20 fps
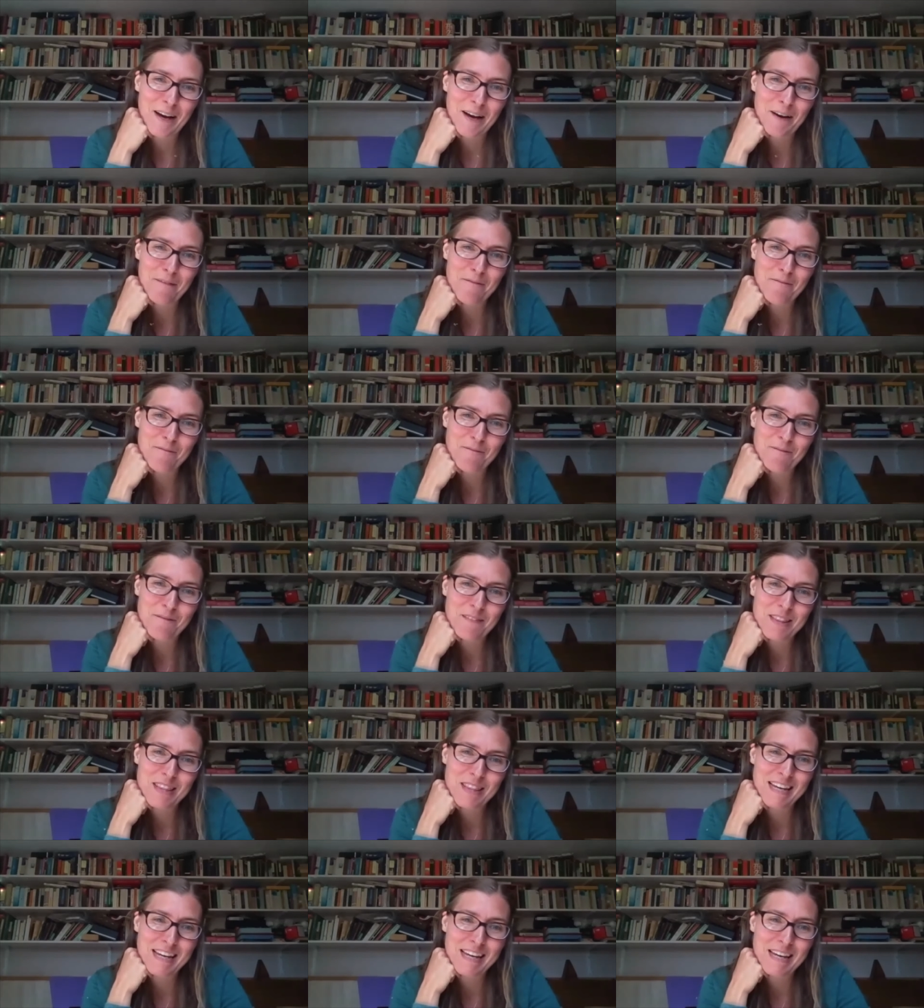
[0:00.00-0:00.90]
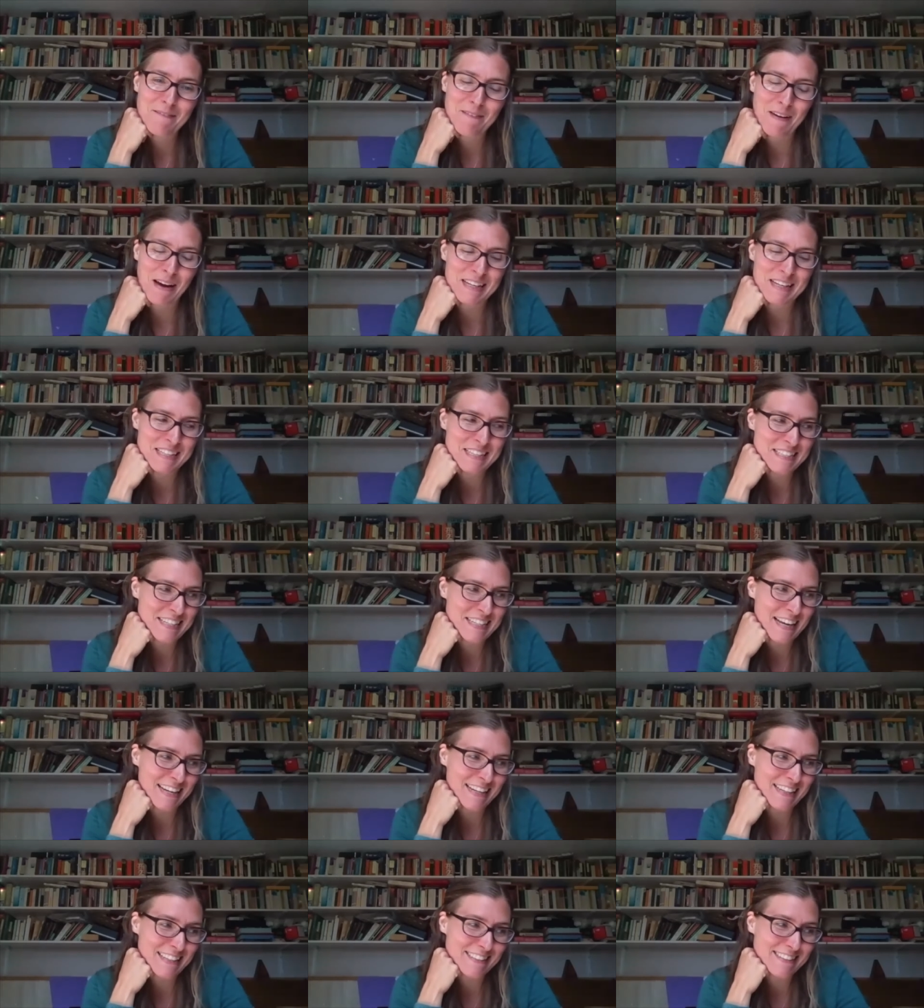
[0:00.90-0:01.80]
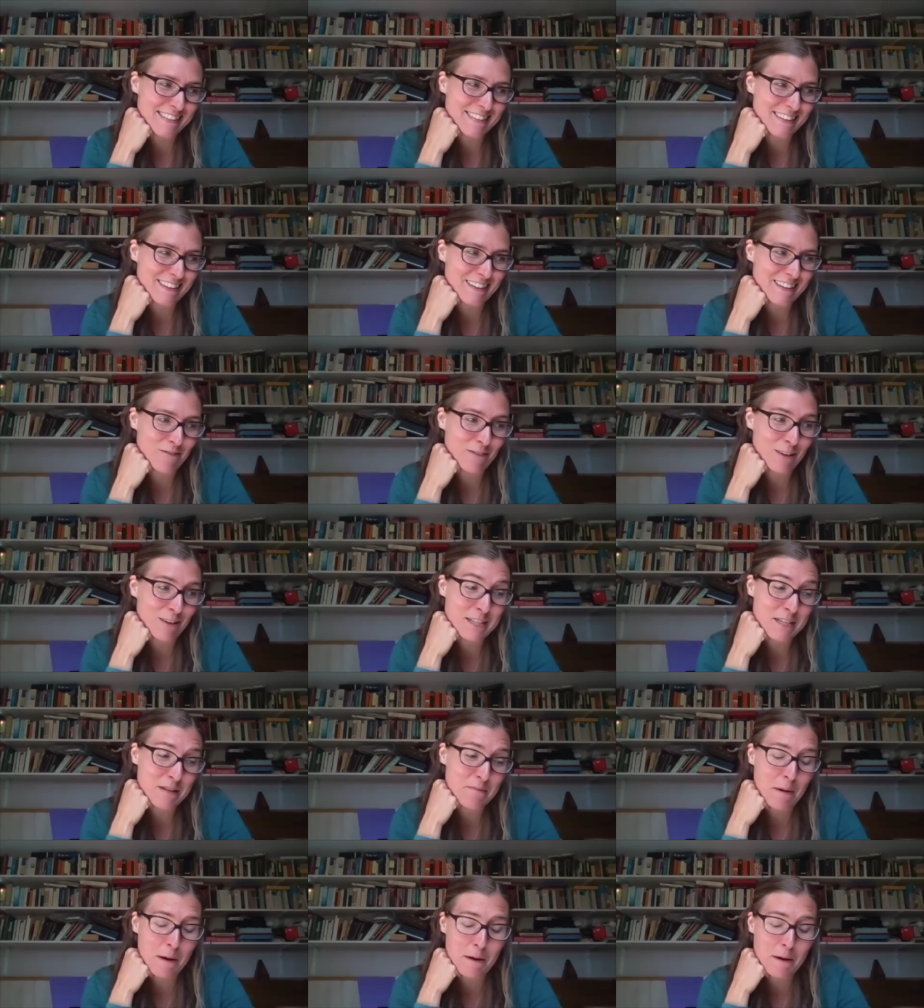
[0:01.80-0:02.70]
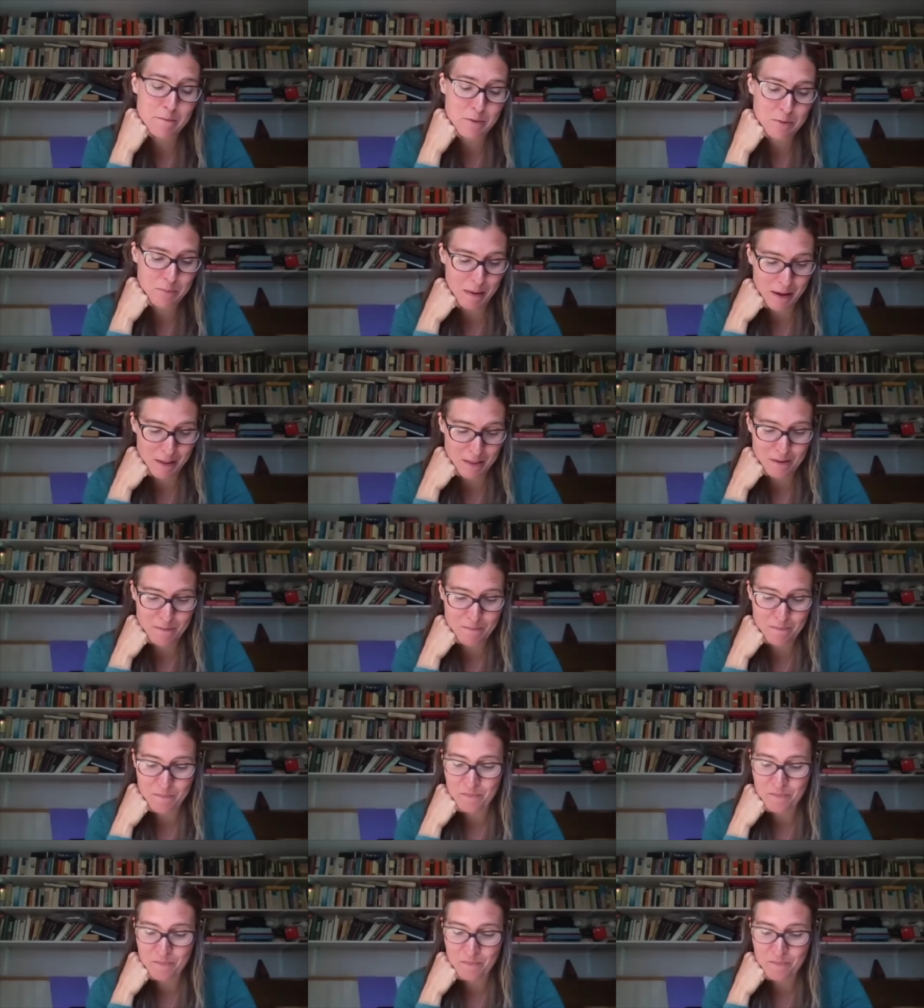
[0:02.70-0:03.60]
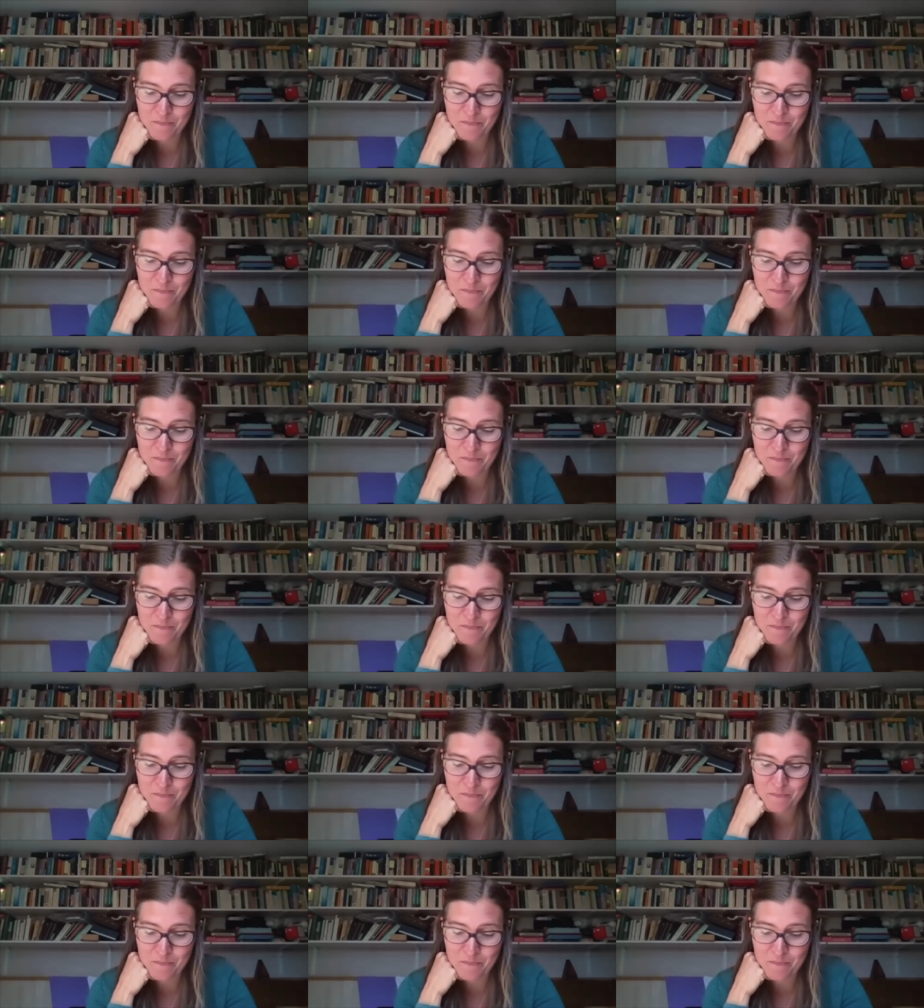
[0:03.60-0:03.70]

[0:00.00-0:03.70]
um, thinking about insects and writing poems about them.